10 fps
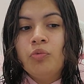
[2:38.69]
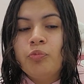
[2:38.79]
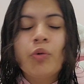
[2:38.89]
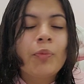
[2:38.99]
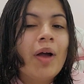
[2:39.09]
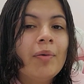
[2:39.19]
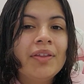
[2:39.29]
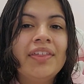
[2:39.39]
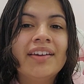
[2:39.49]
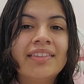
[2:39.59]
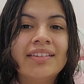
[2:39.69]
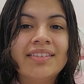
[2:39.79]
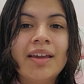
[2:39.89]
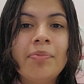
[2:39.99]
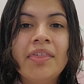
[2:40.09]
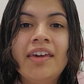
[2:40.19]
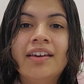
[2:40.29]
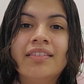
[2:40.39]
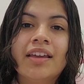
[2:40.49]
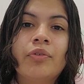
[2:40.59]
were probably thinking the same
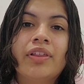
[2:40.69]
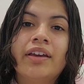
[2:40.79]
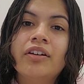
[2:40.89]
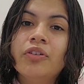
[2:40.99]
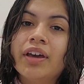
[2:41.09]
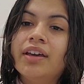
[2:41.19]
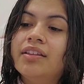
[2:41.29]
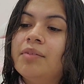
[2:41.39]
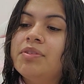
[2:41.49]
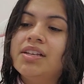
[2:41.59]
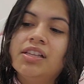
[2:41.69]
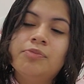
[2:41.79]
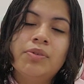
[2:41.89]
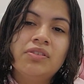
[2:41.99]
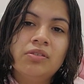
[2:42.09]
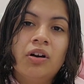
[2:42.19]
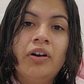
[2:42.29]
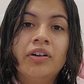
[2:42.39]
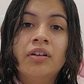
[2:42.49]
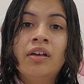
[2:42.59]
thing. They were like, okay, let me take this business
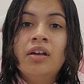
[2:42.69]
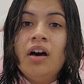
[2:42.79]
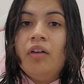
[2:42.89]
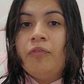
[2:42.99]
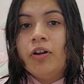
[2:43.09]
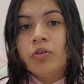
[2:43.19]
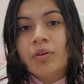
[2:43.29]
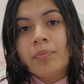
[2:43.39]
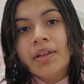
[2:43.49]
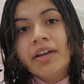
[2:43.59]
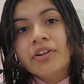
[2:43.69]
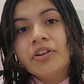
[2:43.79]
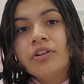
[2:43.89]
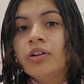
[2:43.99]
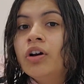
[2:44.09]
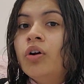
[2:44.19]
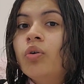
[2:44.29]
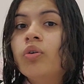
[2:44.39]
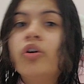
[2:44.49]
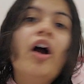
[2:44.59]
card, I'll follow them later,
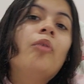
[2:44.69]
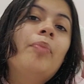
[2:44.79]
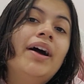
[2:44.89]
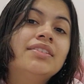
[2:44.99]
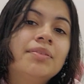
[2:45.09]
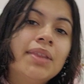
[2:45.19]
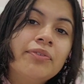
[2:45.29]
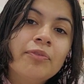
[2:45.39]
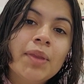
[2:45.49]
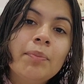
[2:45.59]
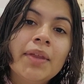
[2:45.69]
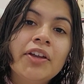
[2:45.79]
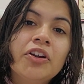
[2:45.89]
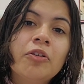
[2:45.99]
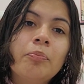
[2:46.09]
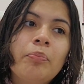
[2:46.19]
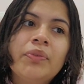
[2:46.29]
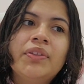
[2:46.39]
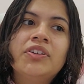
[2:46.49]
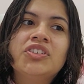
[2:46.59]
or I'll buy something from them later,
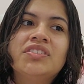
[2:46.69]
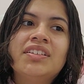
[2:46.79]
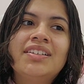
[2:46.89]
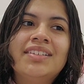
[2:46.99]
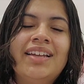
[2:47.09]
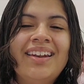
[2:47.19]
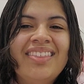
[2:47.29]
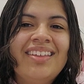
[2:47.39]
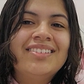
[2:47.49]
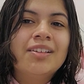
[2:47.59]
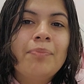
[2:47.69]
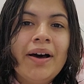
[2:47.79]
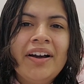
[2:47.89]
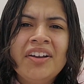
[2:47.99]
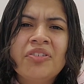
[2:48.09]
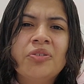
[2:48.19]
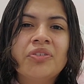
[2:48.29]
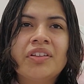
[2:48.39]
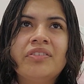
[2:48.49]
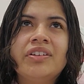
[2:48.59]
but there just isn't anything to buy, or
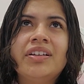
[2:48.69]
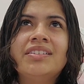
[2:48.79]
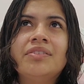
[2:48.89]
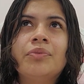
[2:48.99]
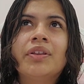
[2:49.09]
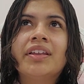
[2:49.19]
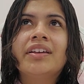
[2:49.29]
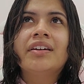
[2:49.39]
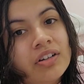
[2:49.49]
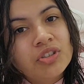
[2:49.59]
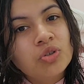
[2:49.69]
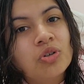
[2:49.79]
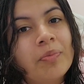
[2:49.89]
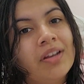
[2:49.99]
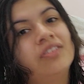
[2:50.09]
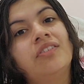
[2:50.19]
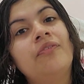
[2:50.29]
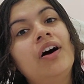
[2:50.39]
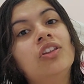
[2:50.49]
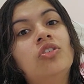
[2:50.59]
there isn't really a social media to
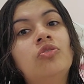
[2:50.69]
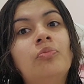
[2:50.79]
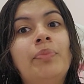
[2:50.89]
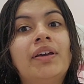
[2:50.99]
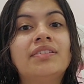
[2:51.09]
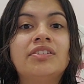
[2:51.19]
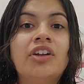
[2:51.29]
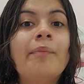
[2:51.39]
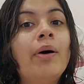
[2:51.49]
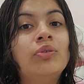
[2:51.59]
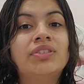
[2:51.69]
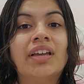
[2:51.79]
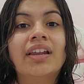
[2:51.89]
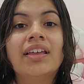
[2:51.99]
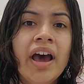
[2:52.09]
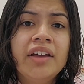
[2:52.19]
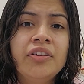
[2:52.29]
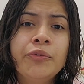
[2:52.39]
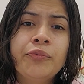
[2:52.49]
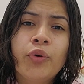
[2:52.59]
follow because they're not posting anything. And
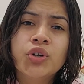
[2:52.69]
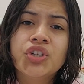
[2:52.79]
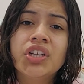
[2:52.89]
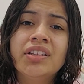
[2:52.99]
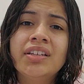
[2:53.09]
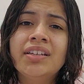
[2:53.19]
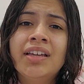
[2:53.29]
unfortunately,